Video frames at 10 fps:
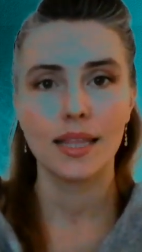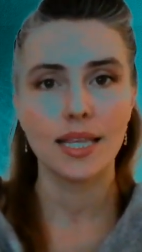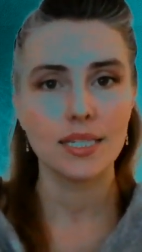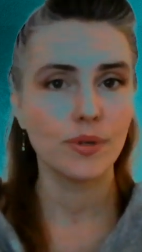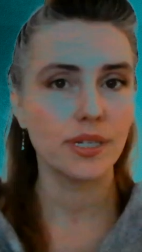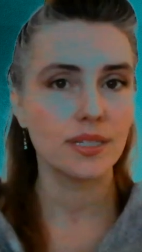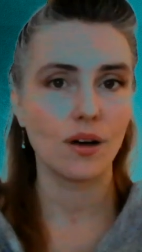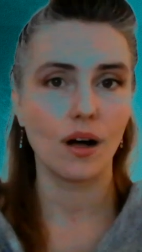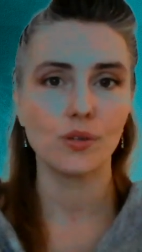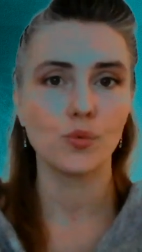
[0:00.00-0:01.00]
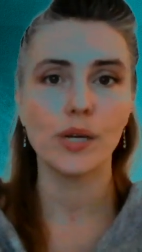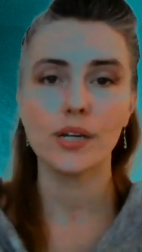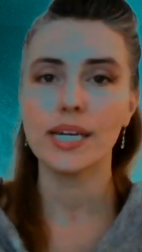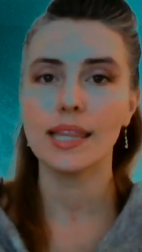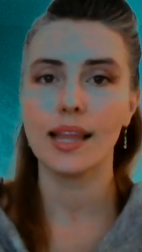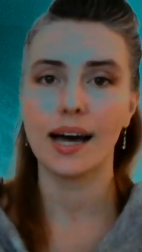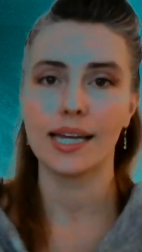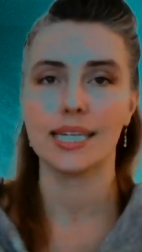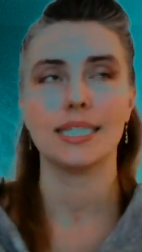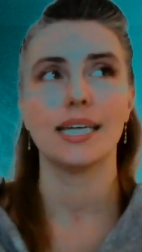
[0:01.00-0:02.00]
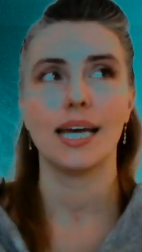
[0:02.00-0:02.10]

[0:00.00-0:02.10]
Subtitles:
This one is called Weary Light,